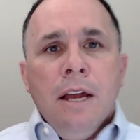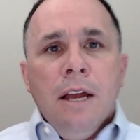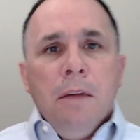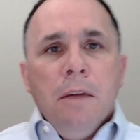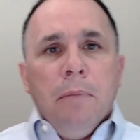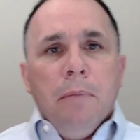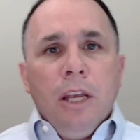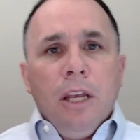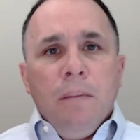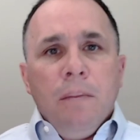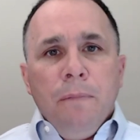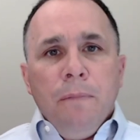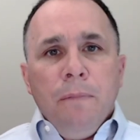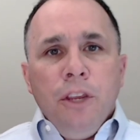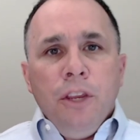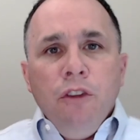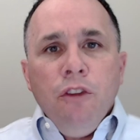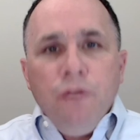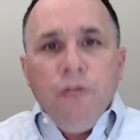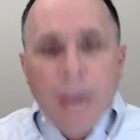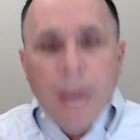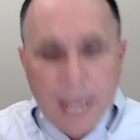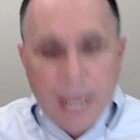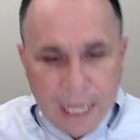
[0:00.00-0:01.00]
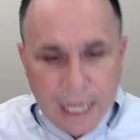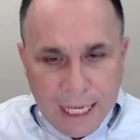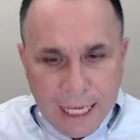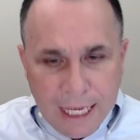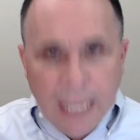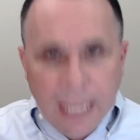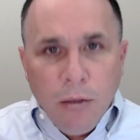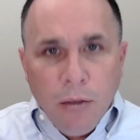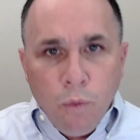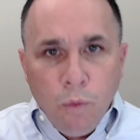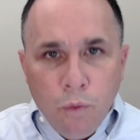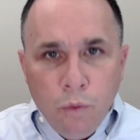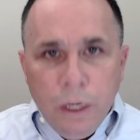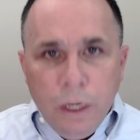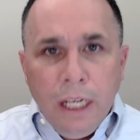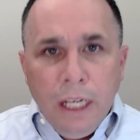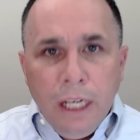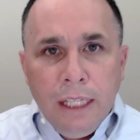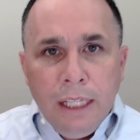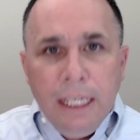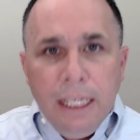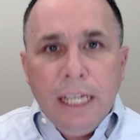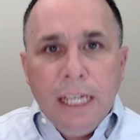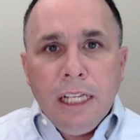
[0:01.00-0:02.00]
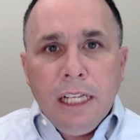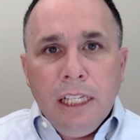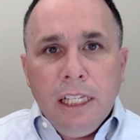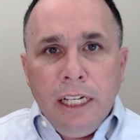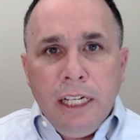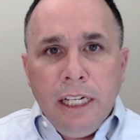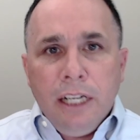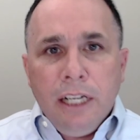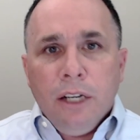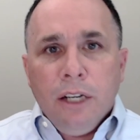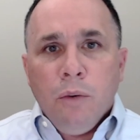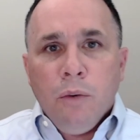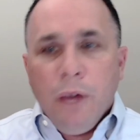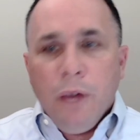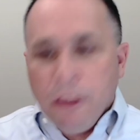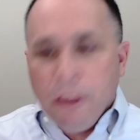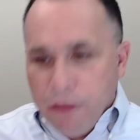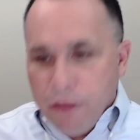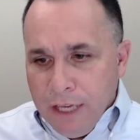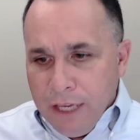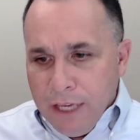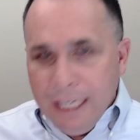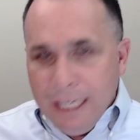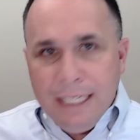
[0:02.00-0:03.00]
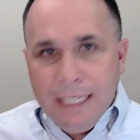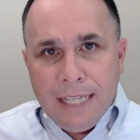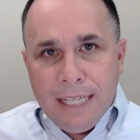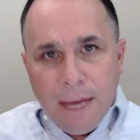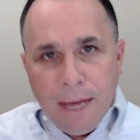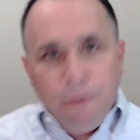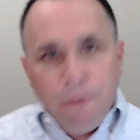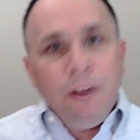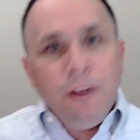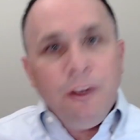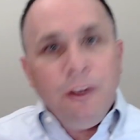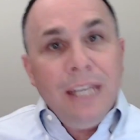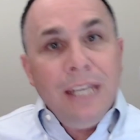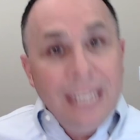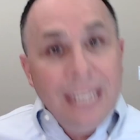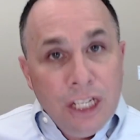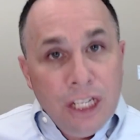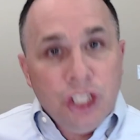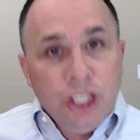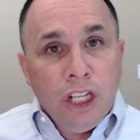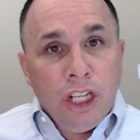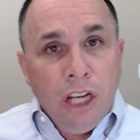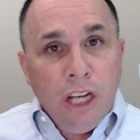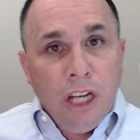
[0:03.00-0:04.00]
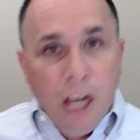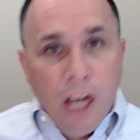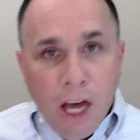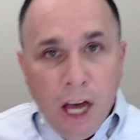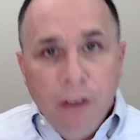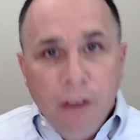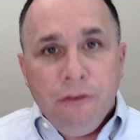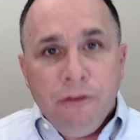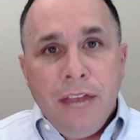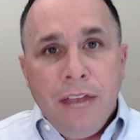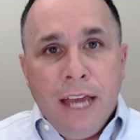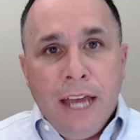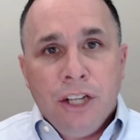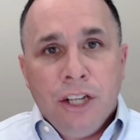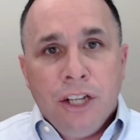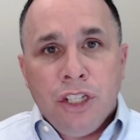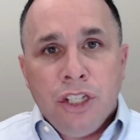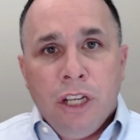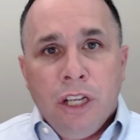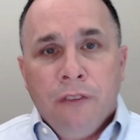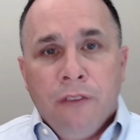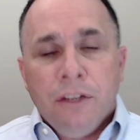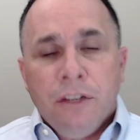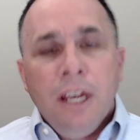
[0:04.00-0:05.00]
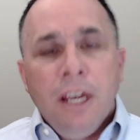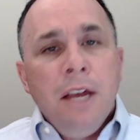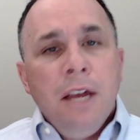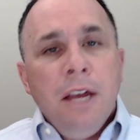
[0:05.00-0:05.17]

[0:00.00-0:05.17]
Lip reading: But you've got to get really clear with the definition of that shift.